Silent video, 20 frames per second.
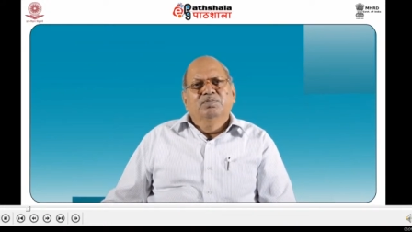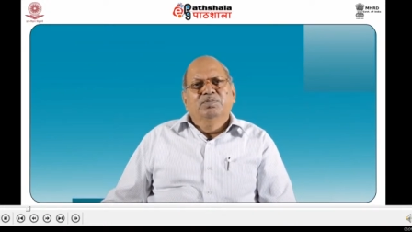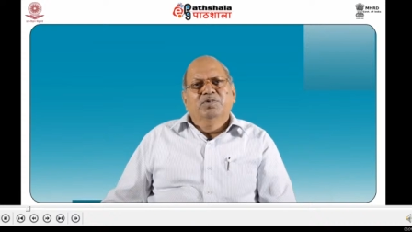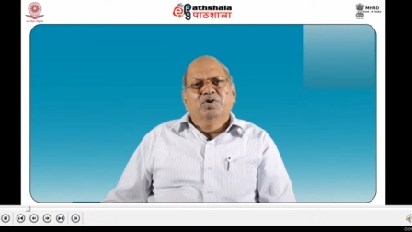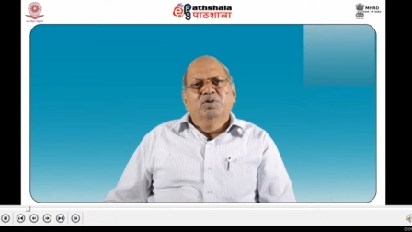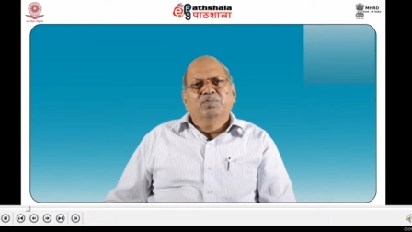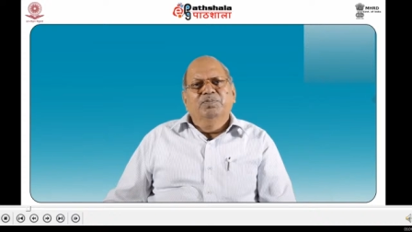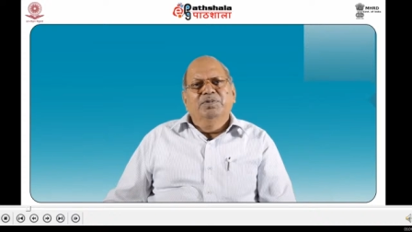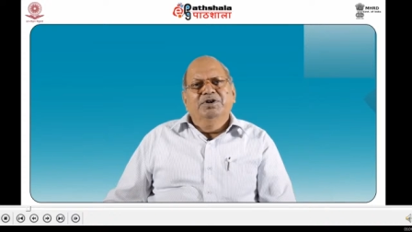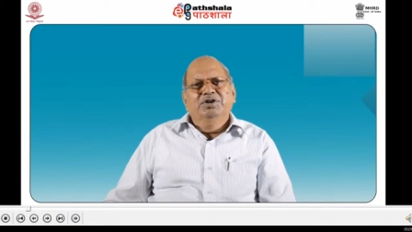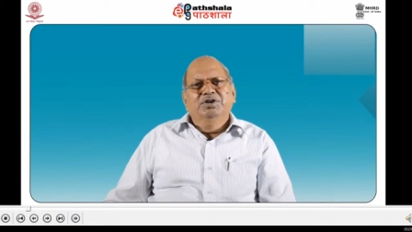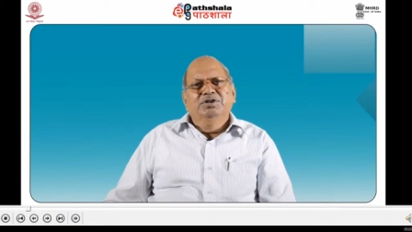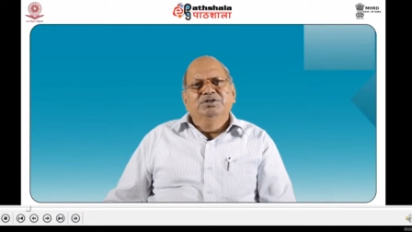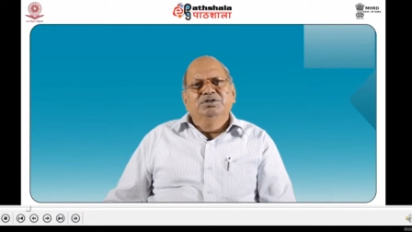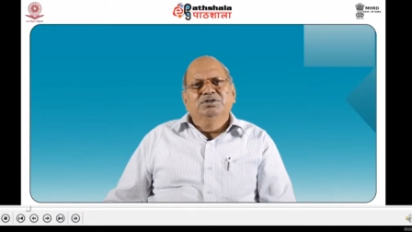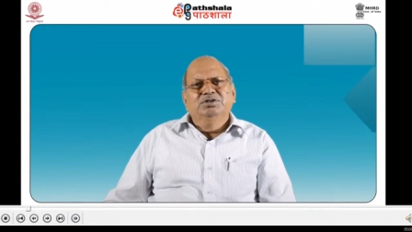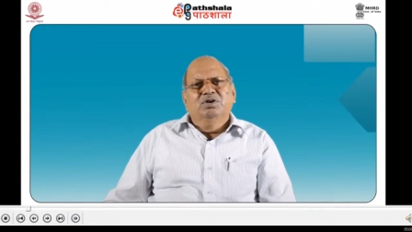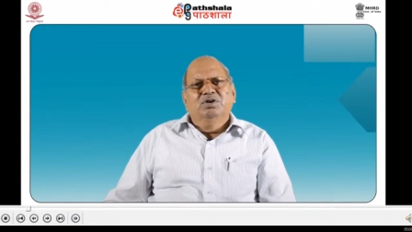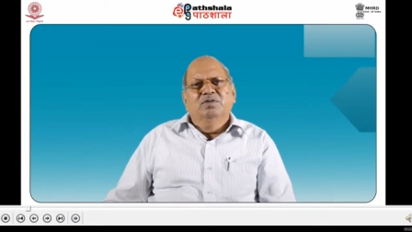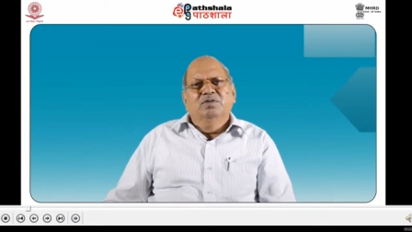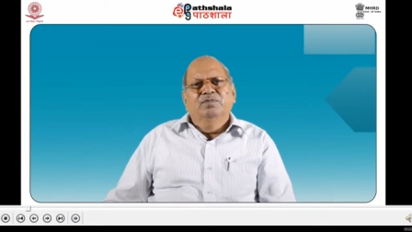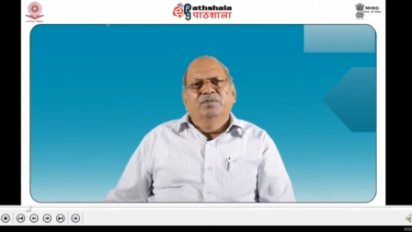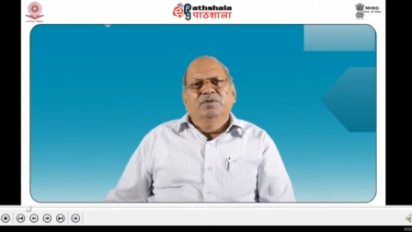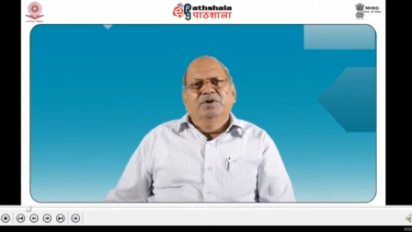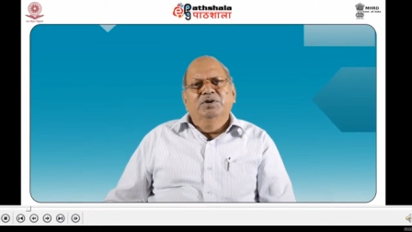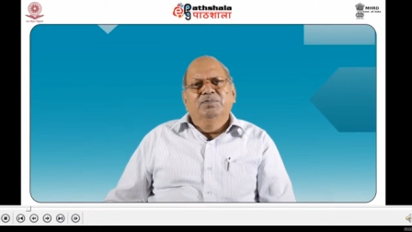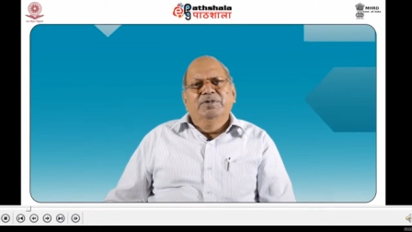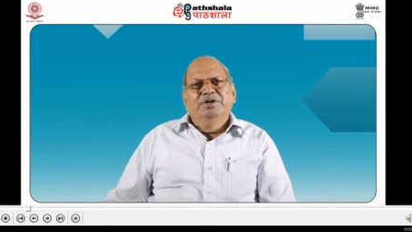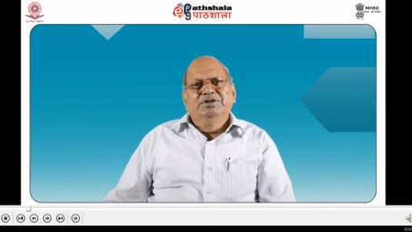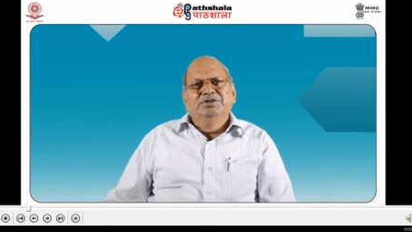Properties of
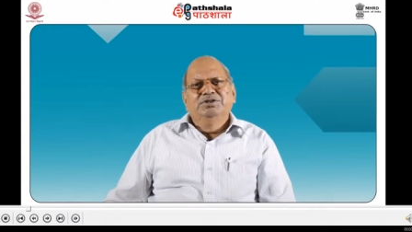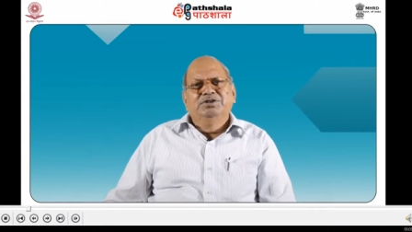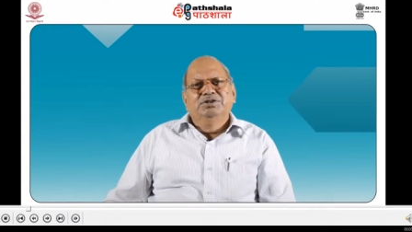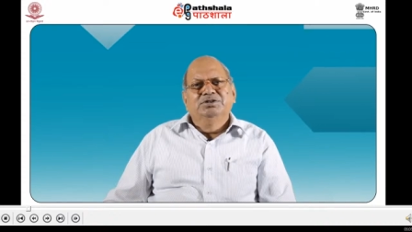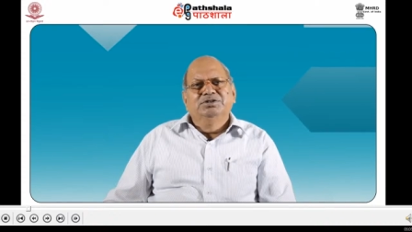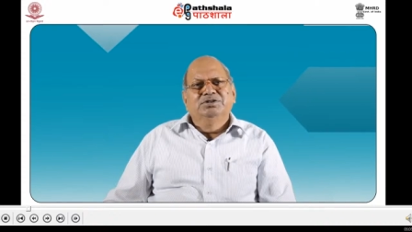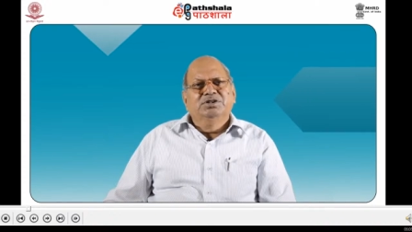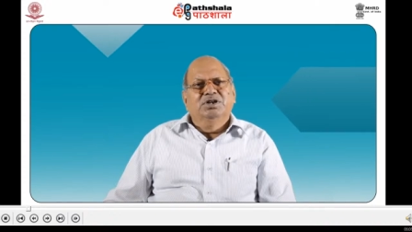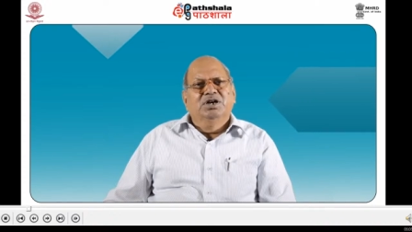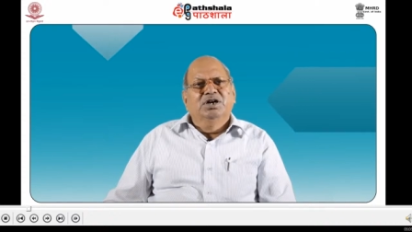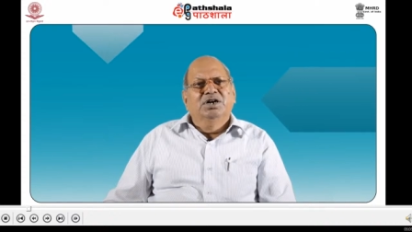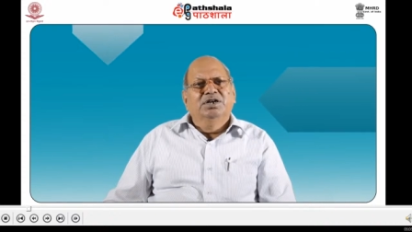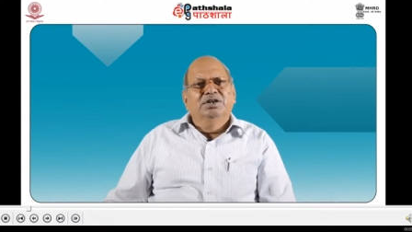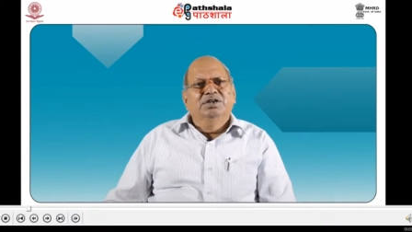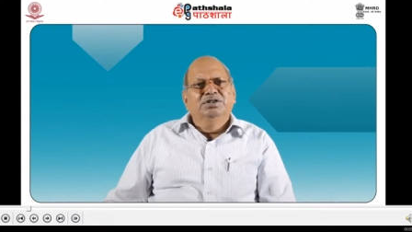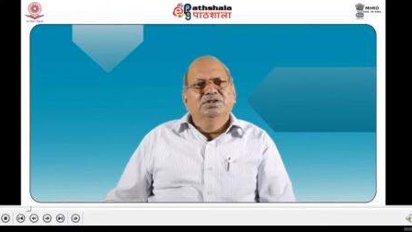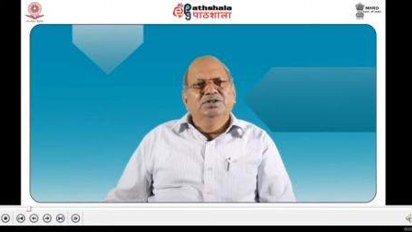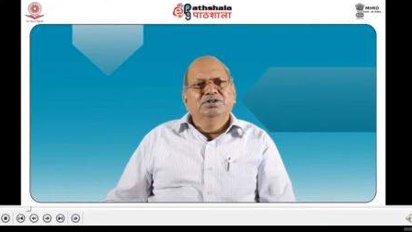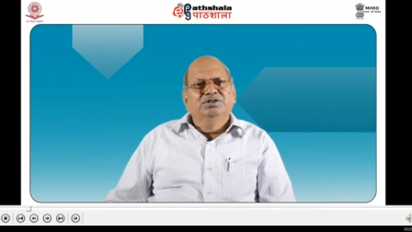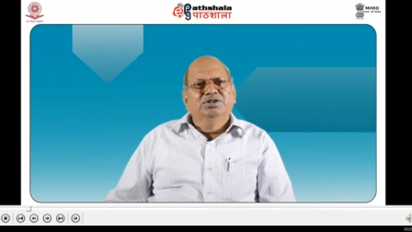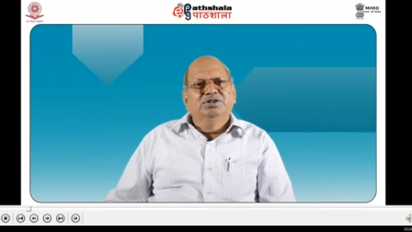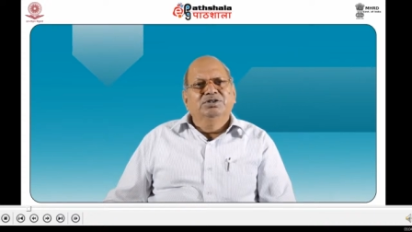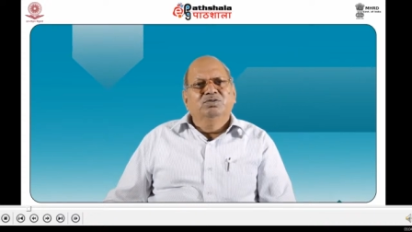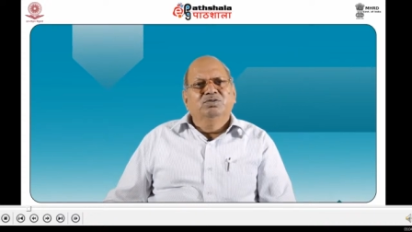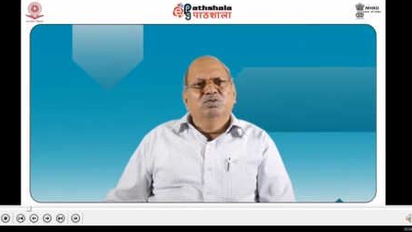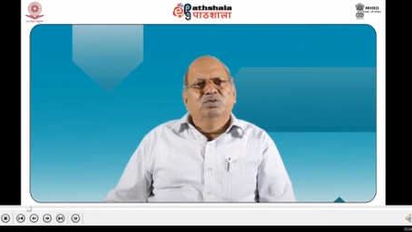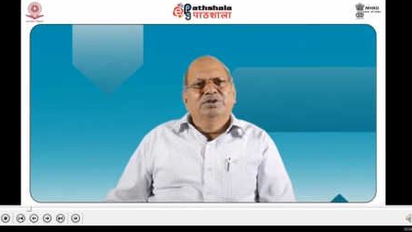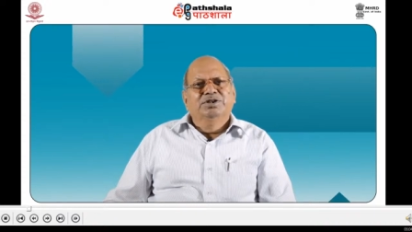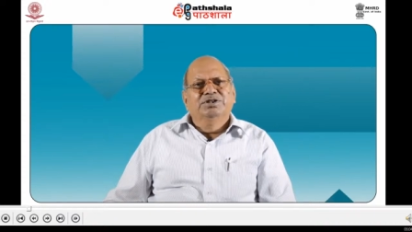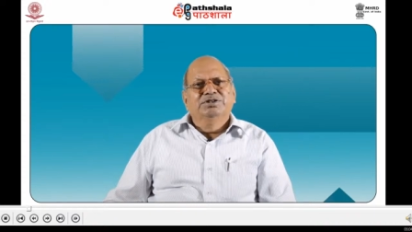free benzenes are easy
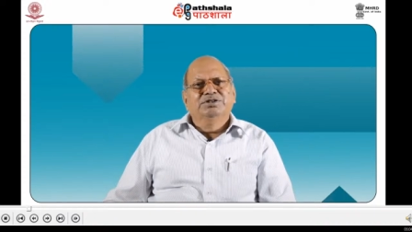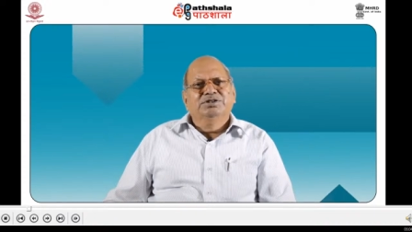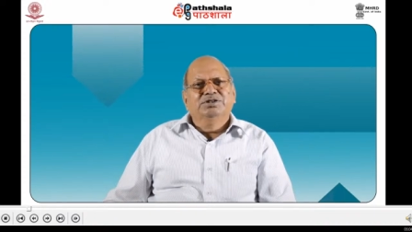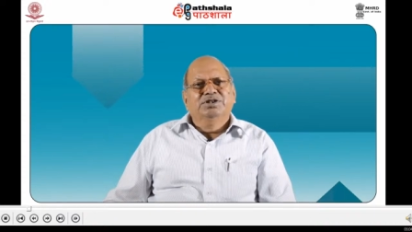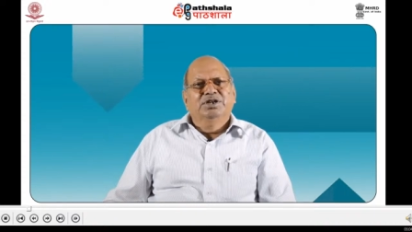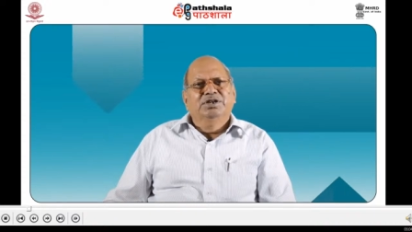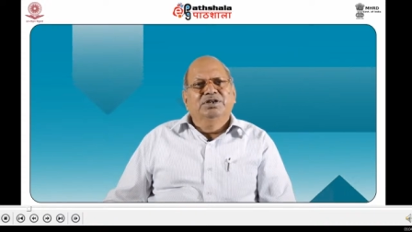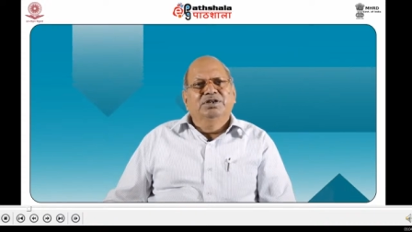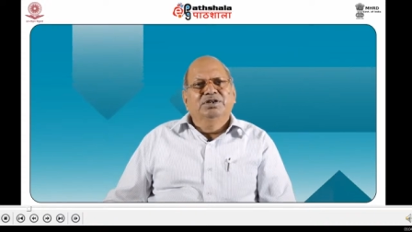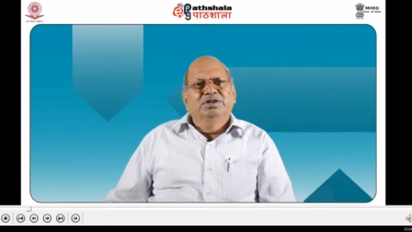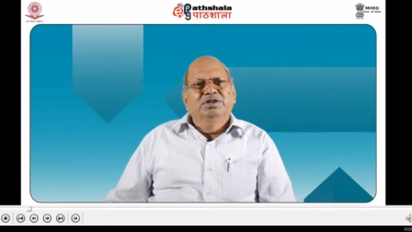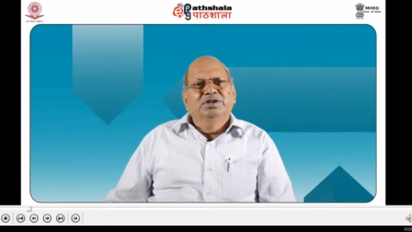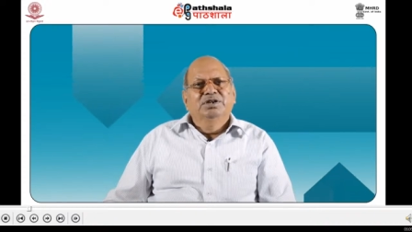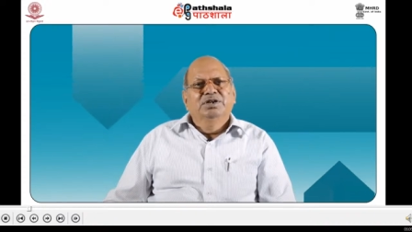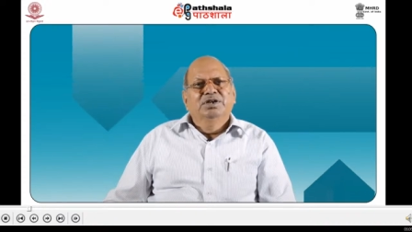to understand